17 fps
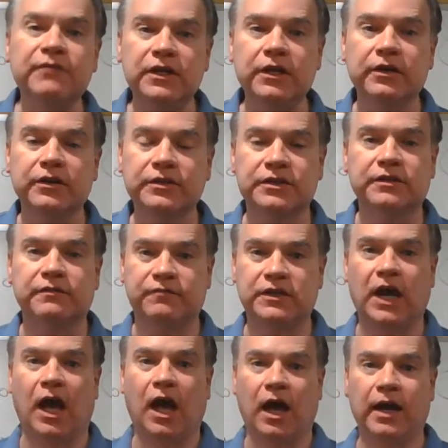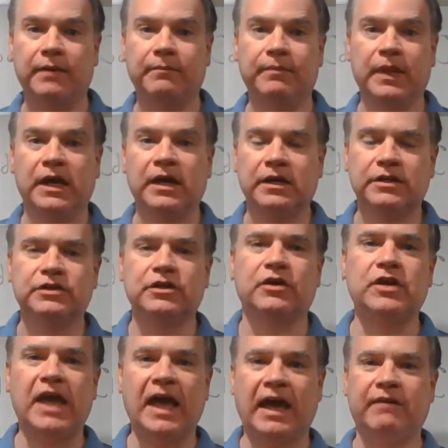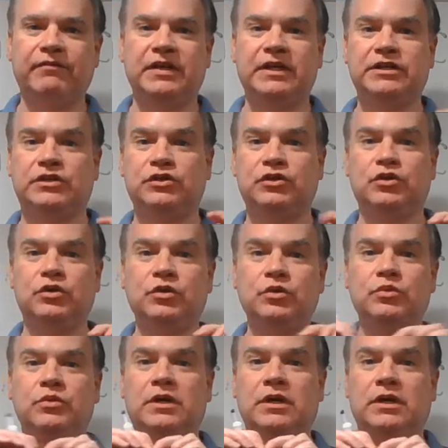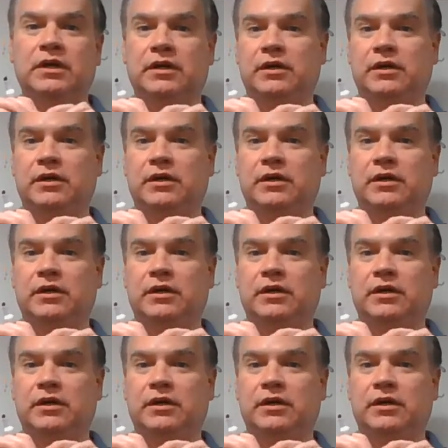years of time. So you have these two